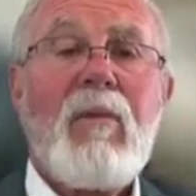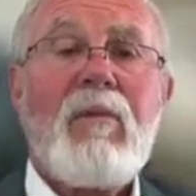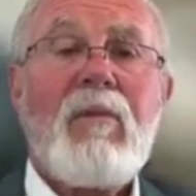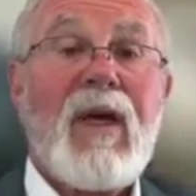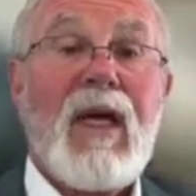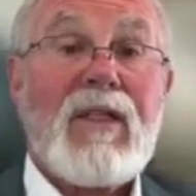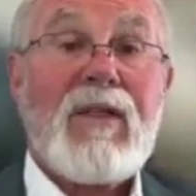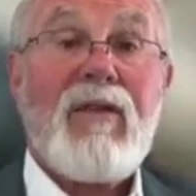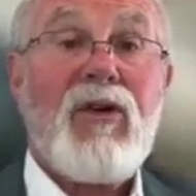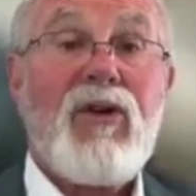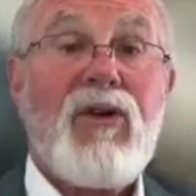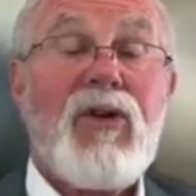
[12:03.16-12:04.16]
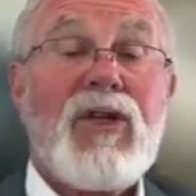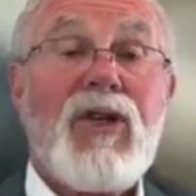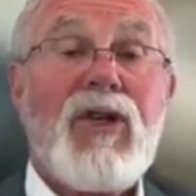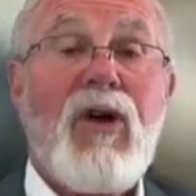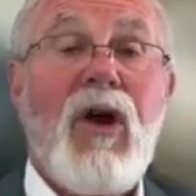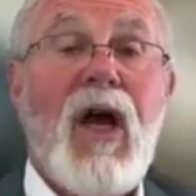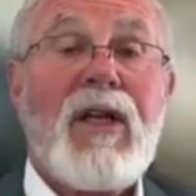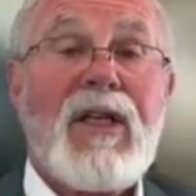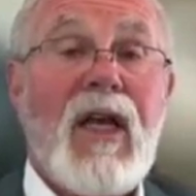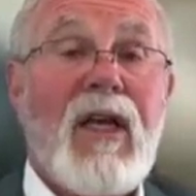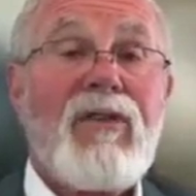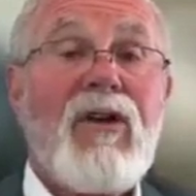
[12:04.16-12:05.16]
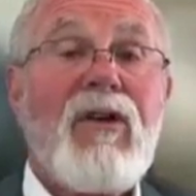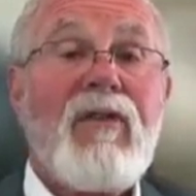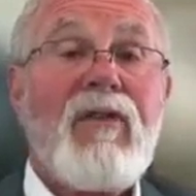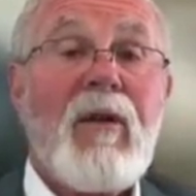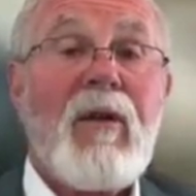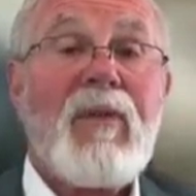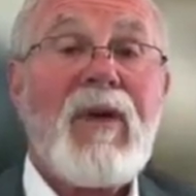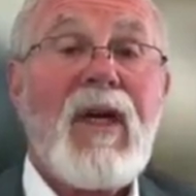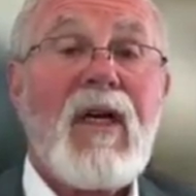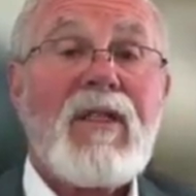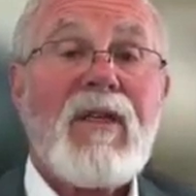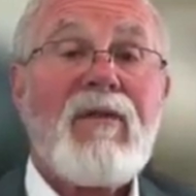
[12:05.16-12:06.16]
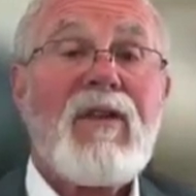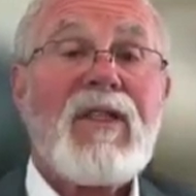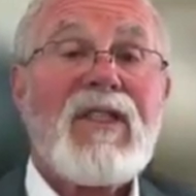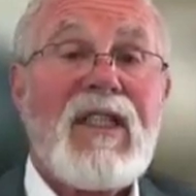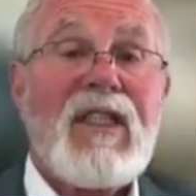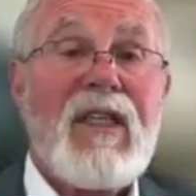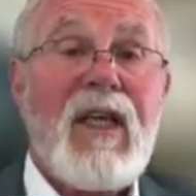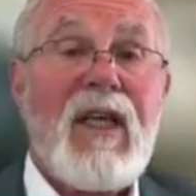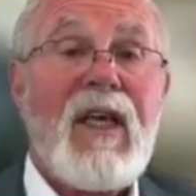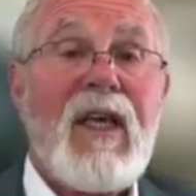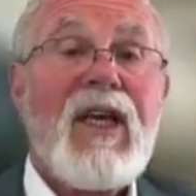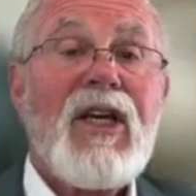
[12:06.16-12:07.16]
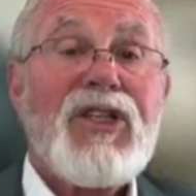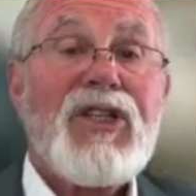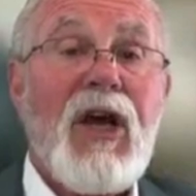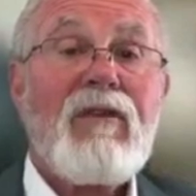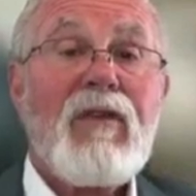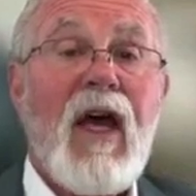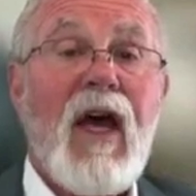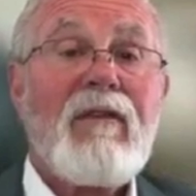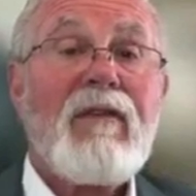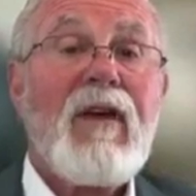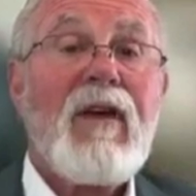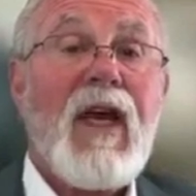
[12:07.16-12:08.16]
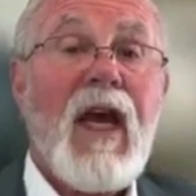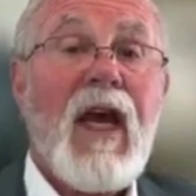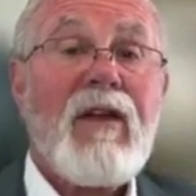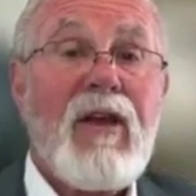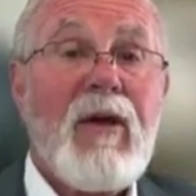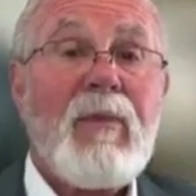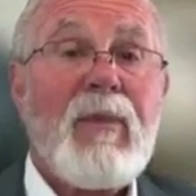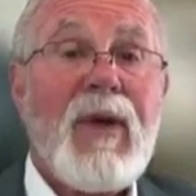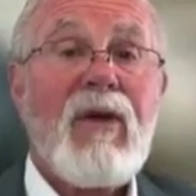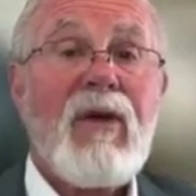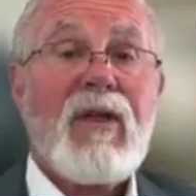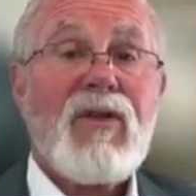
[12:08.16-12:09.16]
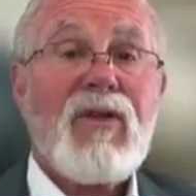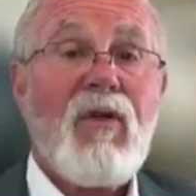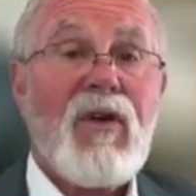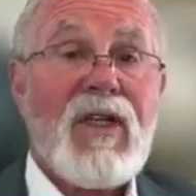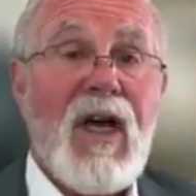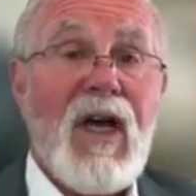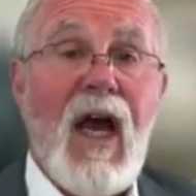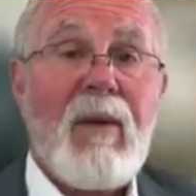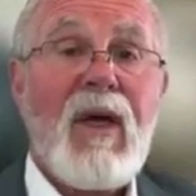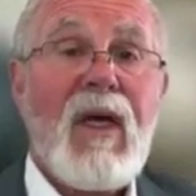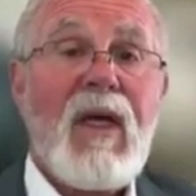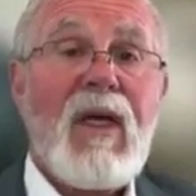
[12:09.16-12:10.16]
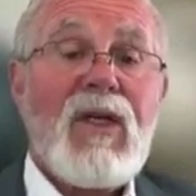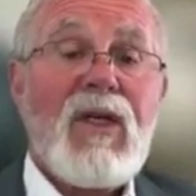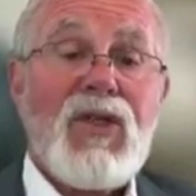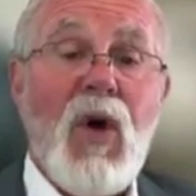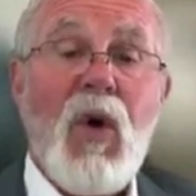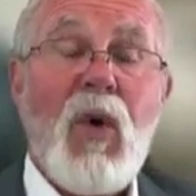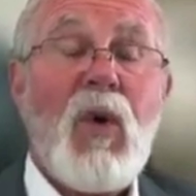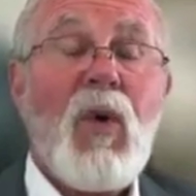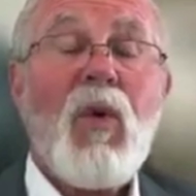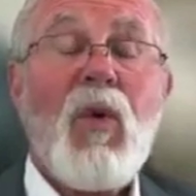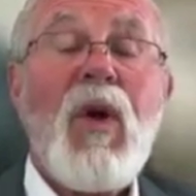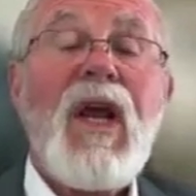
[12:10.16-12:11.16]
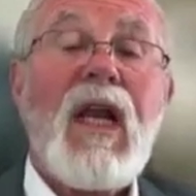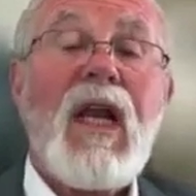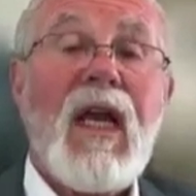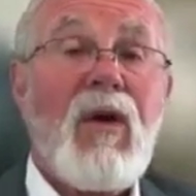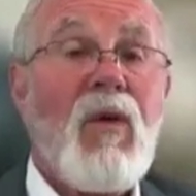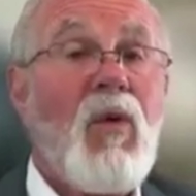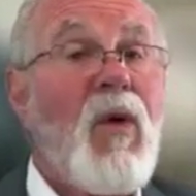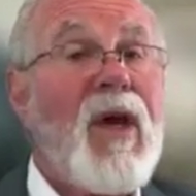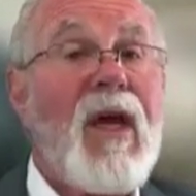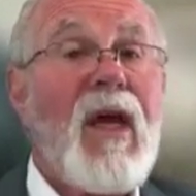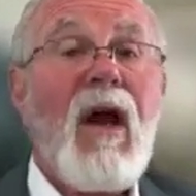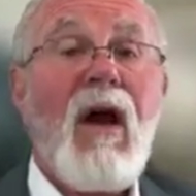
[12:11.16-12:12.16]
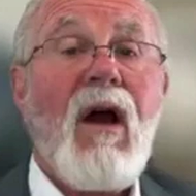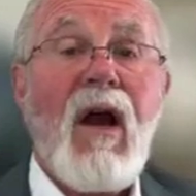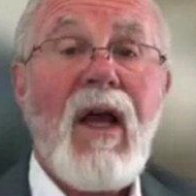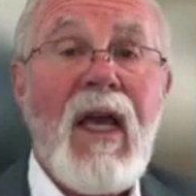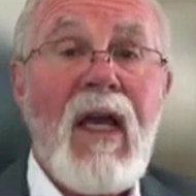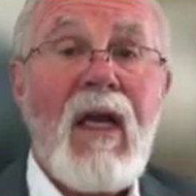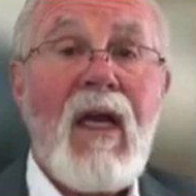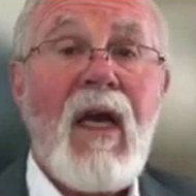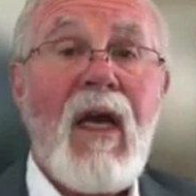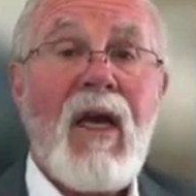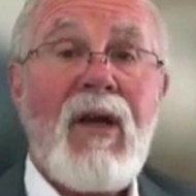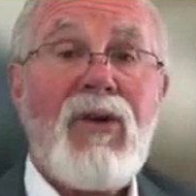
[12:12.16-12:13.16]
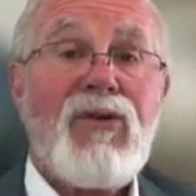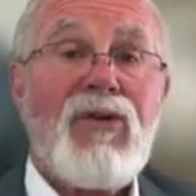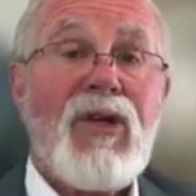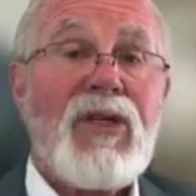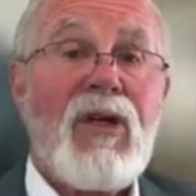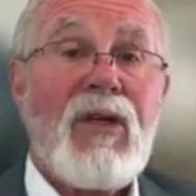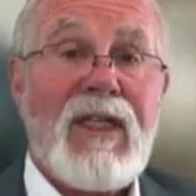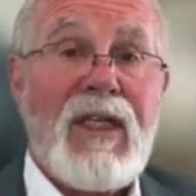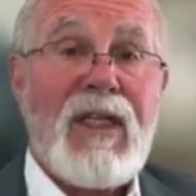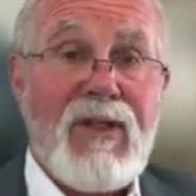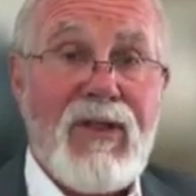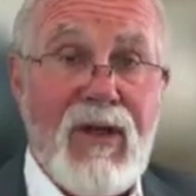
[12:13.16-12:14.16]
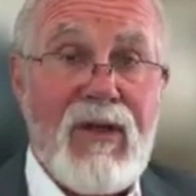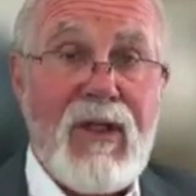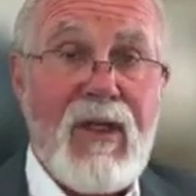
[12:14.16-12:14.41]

because of the nutritional content. They're developed because of the shelf life and the appearance over time. So really, we are in a nutritional desert,